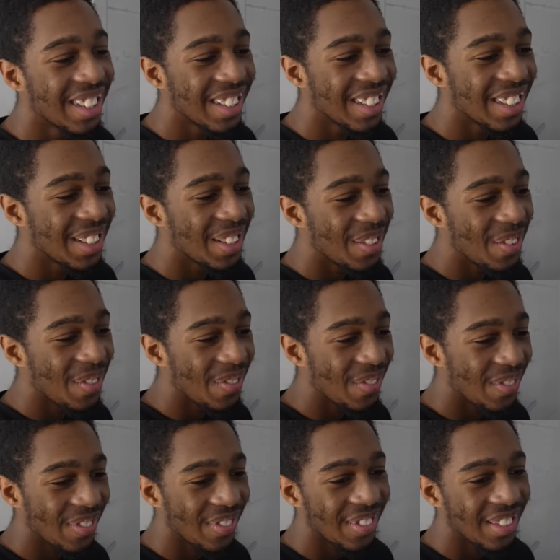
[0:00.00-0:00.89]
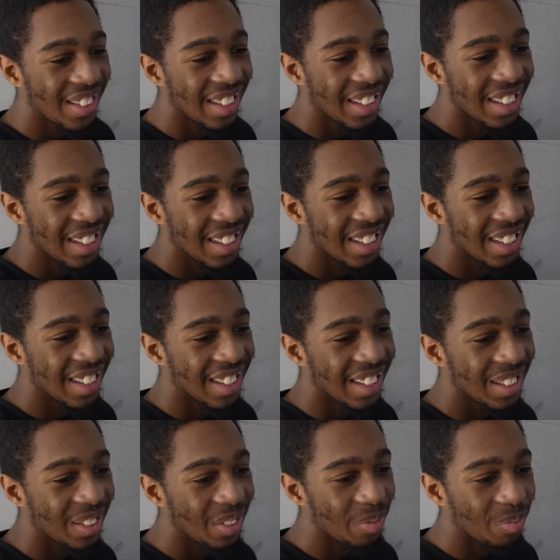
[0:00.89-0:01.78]
that kind of prison where it's like
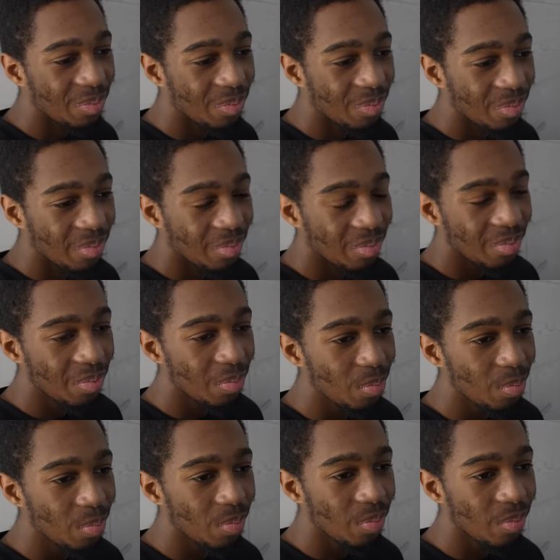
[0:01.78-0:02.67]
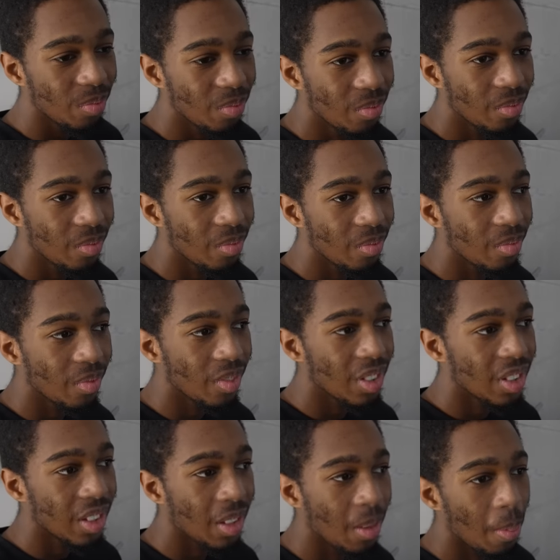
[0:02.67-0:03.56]
it's not as bad? It could be bad.
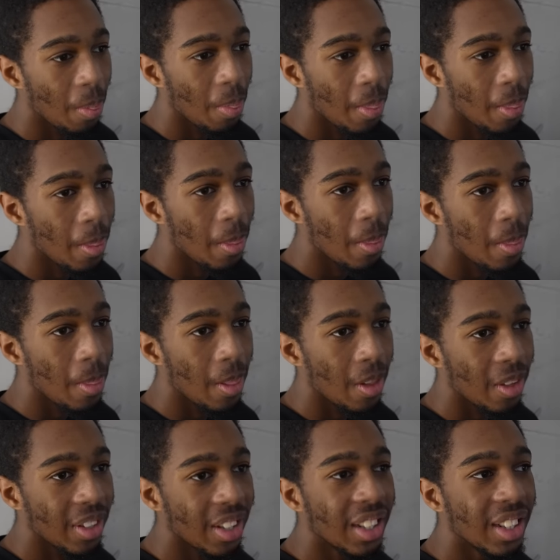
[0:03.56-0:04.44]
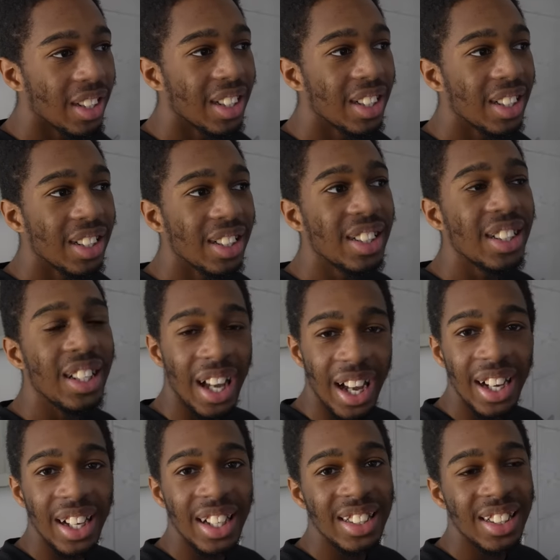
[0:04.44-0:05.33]
It could be worse than that. Any it? Really?
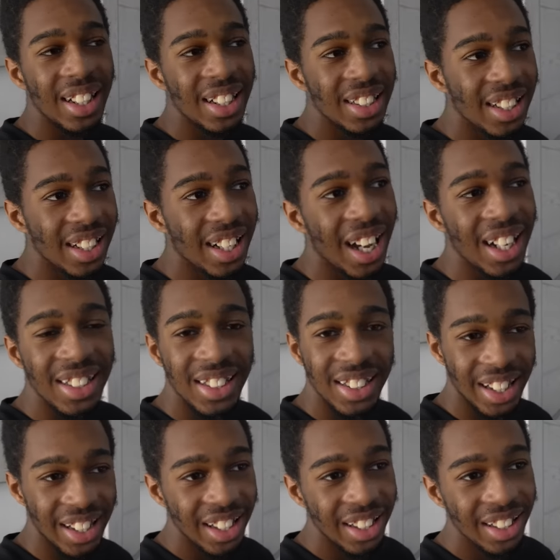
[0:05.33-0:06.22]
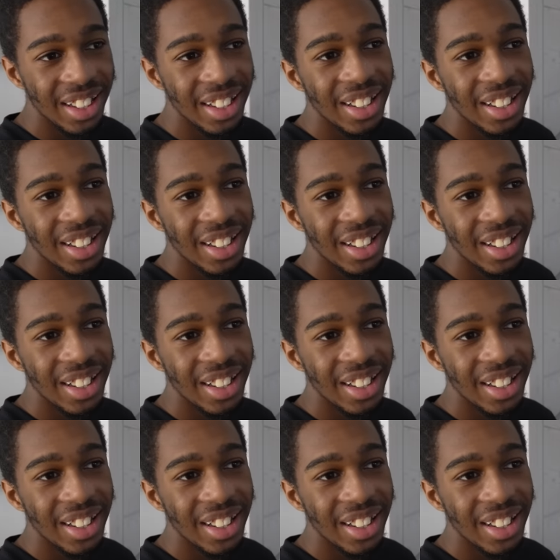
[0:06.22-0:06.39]
yeah, it's a, it's a cutscene.